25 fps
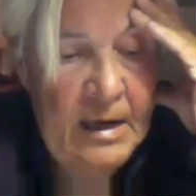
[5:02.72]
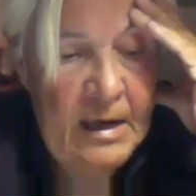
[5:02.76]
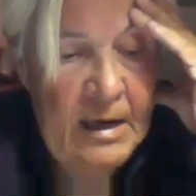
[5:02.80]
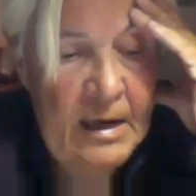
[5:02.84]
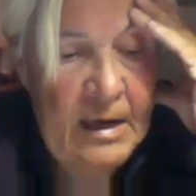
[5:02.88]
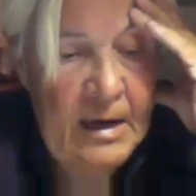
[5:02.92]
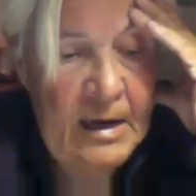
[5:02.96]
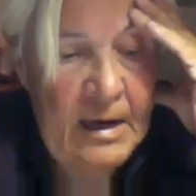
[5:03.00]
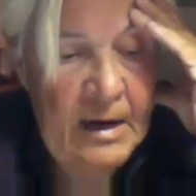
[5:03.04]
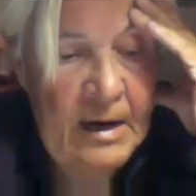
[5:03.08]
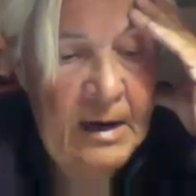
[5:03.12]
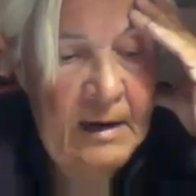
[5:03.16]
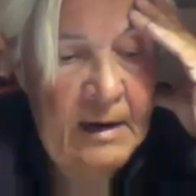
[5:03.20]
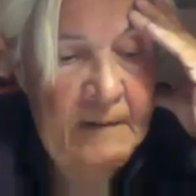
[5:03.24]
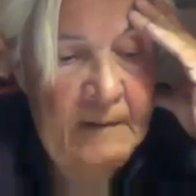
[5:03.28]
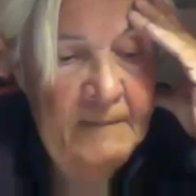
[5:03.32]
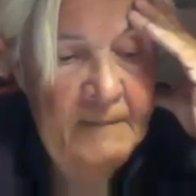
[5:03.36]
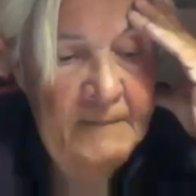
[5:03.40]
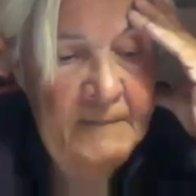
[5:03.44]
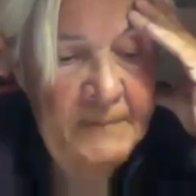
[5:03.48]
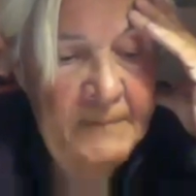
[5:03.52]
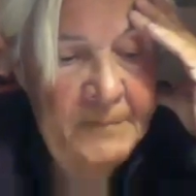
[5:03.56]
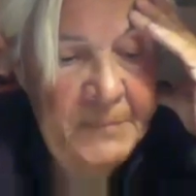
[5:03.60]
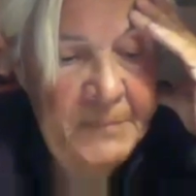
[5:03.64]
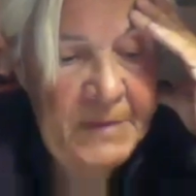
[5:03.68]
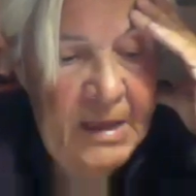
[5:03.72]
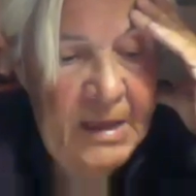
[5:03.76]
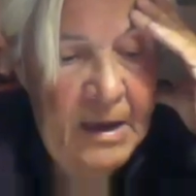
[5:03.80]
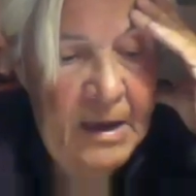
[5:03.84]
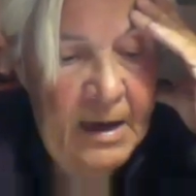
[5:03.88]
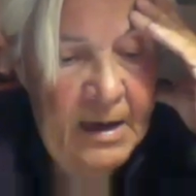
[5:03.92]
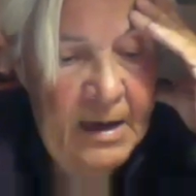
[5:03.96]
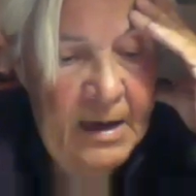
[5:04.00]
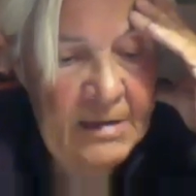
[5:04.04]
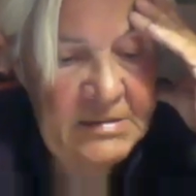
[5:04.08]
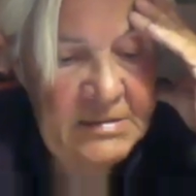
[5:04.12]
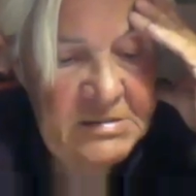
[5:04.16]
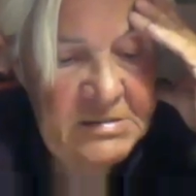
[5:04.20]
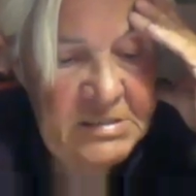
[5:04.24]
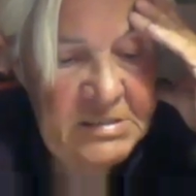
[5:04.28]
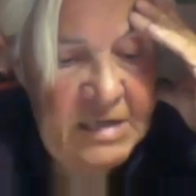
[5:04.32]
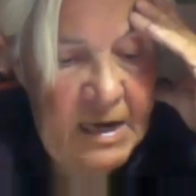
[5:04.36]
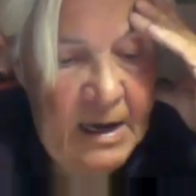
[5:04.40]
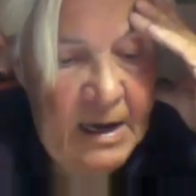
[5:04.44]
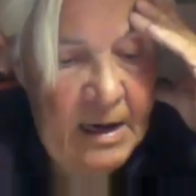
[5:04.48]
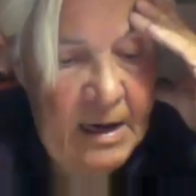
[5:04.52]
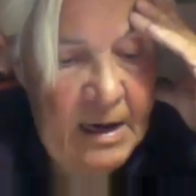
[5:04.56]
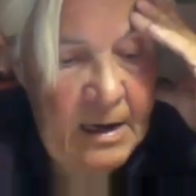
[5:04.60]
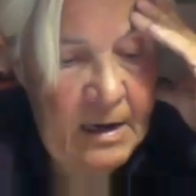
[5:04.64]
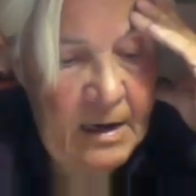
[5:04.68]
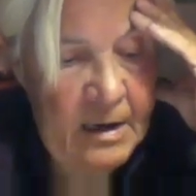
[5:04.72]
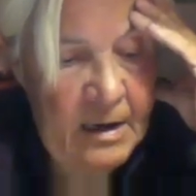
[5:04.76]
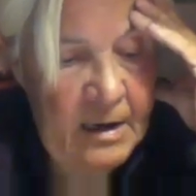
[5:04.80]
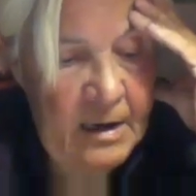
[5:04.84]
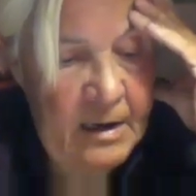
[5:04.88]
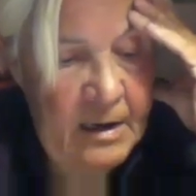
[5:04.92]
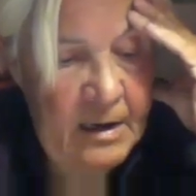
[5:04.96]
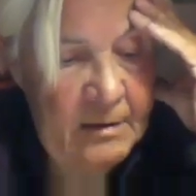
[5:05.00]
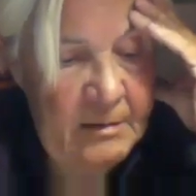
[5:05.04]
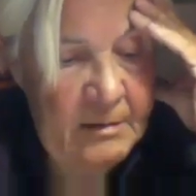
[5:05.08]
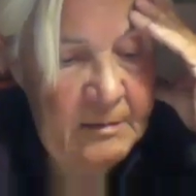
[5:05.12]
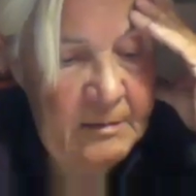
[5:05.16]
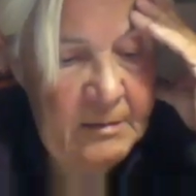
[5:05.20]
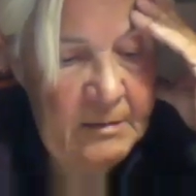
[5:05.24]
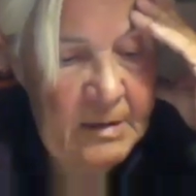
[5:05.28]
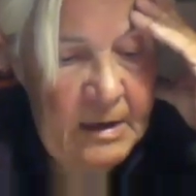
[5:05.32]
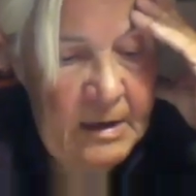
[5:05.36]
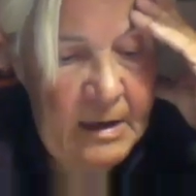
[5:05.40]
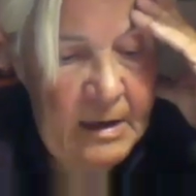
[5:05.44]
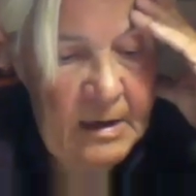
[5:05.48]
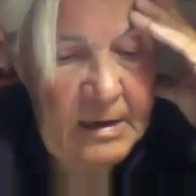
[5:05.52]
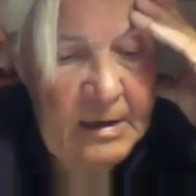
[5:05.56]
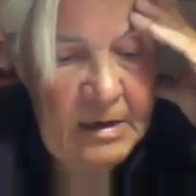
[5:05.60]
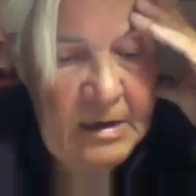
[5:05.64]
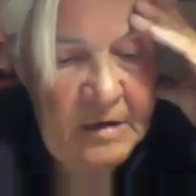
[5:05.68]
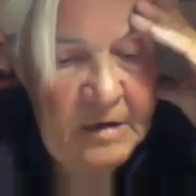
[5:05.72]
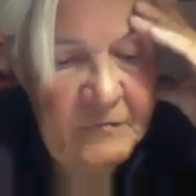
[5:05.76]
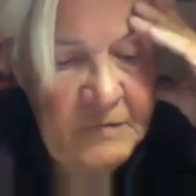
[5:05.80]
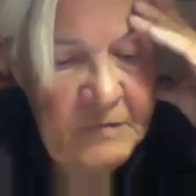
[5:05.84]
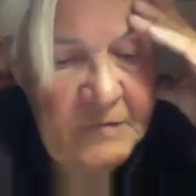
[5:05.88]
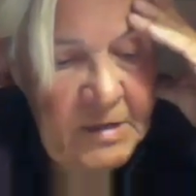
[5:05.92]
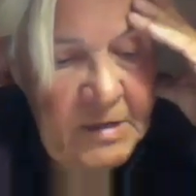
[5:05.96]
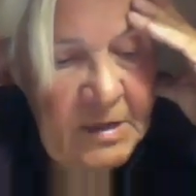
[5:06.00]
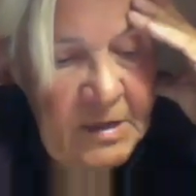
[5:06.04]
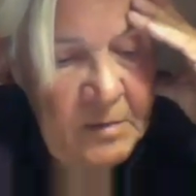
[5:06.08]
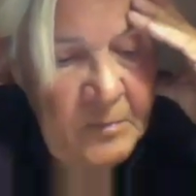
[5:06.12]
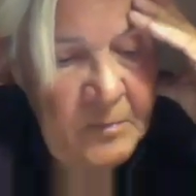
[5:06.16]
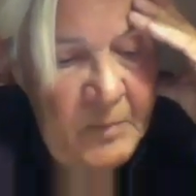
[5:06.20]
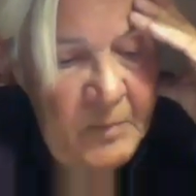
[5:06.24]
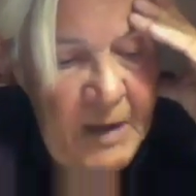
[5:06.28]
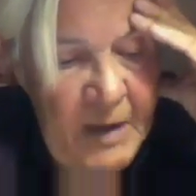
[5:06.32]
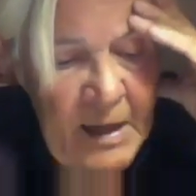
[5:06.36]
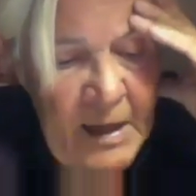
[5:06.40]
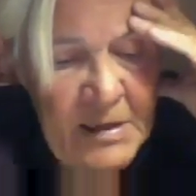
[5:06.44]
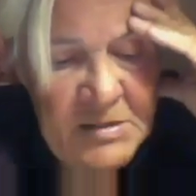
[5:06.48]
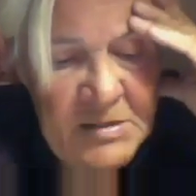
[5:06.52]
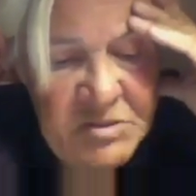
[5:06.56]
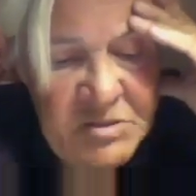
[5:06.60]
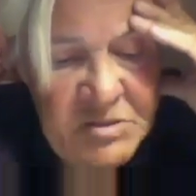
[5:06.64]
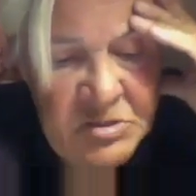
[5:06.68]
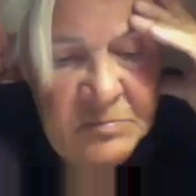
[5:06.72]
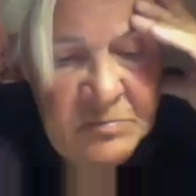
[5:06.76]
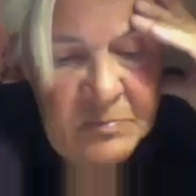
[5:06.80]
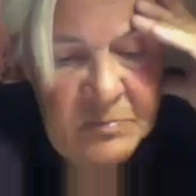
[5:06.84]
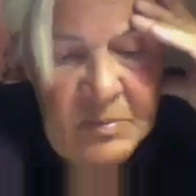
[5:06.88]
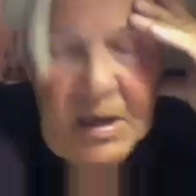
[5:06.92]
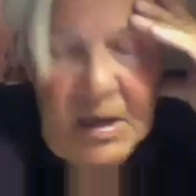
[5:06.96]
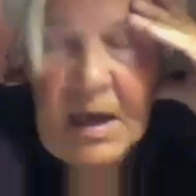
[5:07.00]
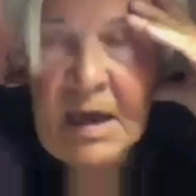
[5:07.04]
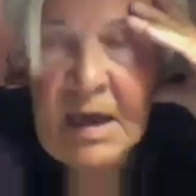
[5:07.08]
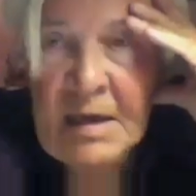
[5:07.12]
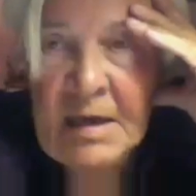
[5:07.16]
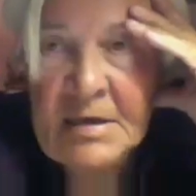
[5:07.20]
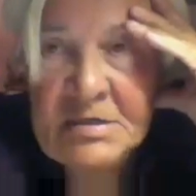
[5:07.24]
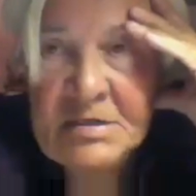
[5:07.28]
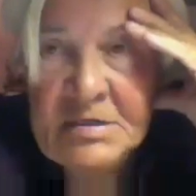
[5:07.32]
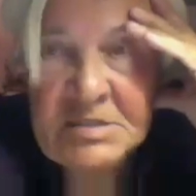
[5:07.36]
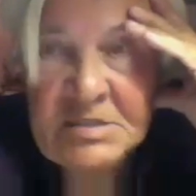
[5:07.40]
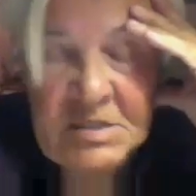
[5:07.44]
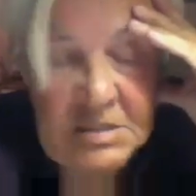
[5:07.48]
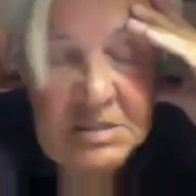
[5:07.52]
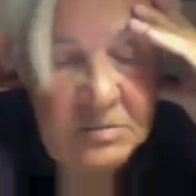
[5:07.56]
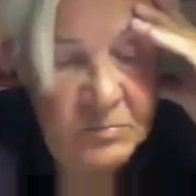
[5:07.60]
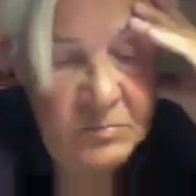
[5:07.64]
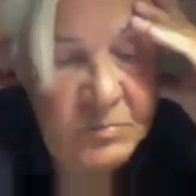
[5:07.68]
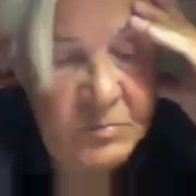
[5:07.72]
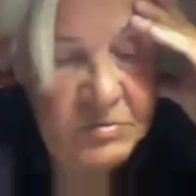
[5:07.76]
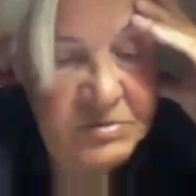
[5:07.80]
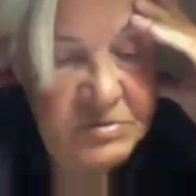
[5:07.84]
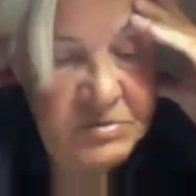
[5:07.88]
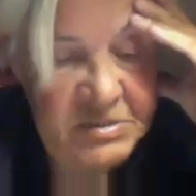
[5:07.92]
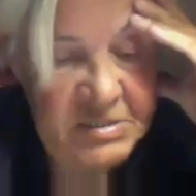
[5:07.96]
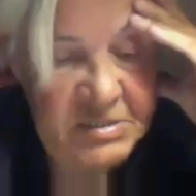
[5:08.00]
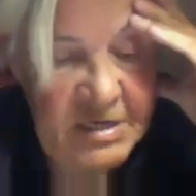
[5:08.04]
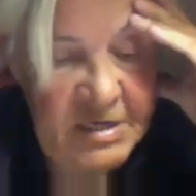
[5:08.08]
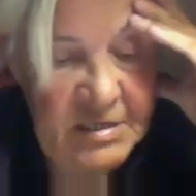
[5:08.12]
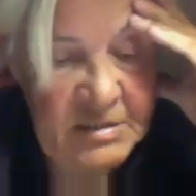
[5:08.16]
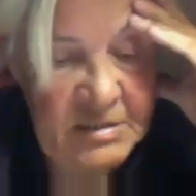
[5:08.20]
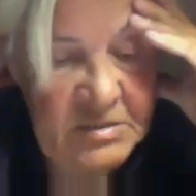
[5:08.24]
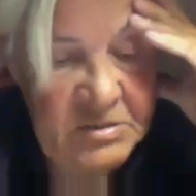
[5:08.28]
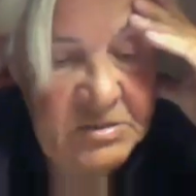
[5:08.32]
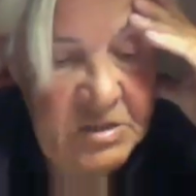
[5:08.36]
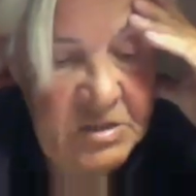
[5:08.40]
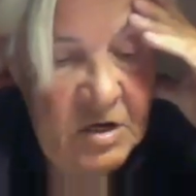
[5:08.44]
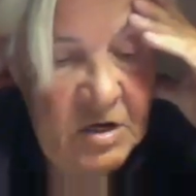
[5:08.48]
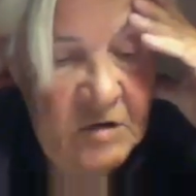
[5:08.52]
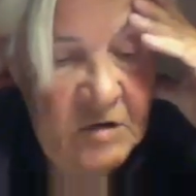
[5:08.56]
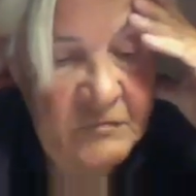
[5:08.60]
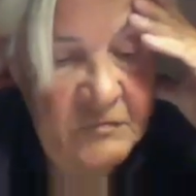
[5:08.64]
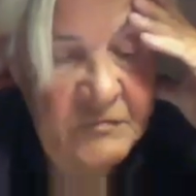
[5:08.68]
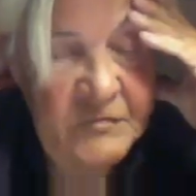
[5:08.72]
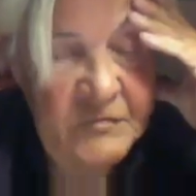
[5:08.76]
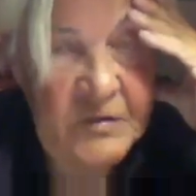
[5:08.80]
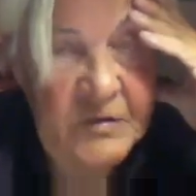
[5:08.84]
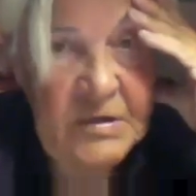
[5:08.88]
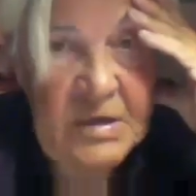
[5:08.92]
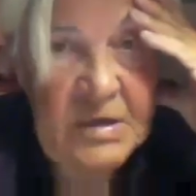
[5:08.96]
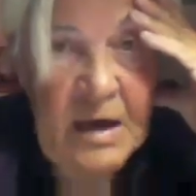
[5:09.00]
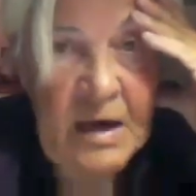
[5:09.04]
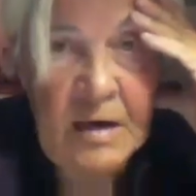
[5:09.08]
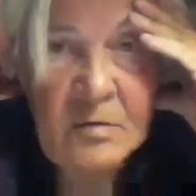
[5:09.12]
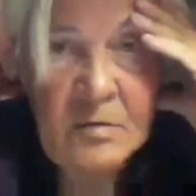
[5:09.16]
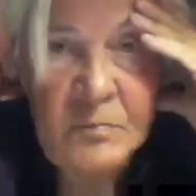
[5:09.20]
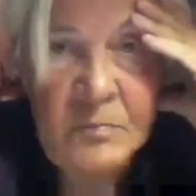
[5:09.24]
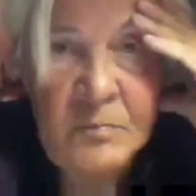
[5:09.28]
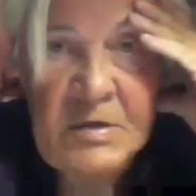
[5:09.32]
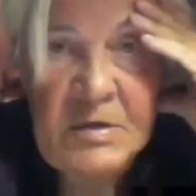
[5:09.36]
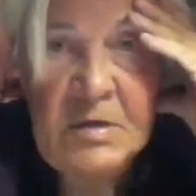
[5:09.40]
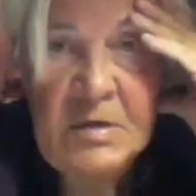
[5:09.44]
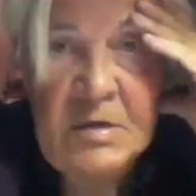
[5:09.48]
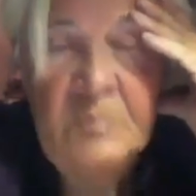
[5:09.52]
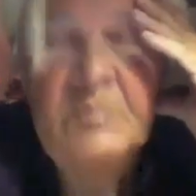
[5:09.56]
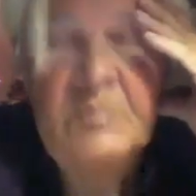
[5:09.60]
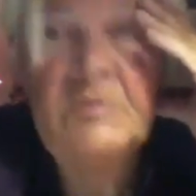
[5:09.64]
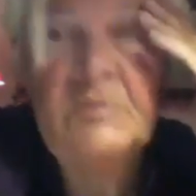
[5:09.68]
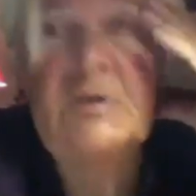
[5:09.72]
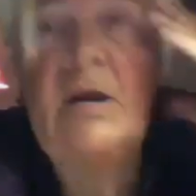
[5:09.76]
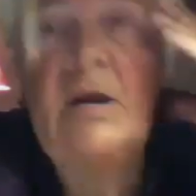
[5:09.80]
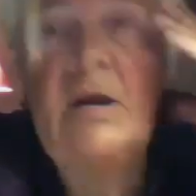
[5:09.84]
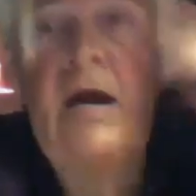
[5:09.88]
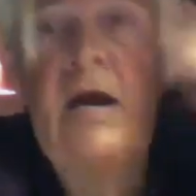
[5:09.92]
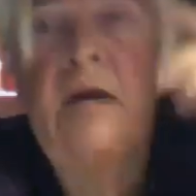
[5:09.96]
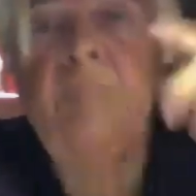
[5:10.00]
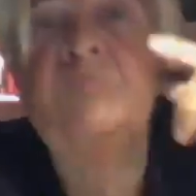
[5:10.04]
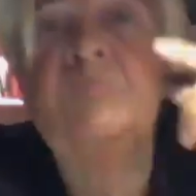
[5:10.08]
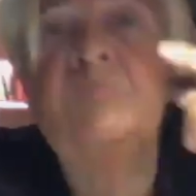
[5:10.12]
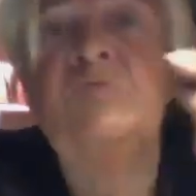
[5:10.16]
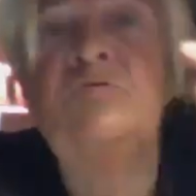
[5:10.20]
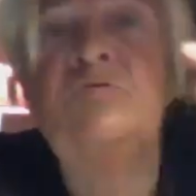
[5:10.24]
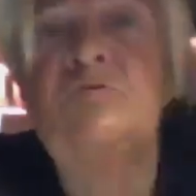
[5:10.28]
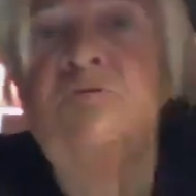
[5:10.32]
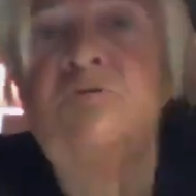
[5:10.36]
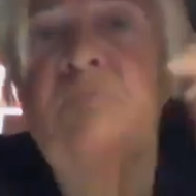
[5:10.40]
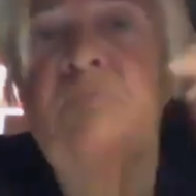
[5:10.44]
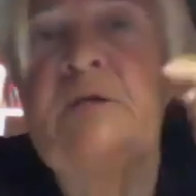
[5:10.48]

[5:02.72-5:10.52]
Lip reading: and even in Belgium 18% of young people up to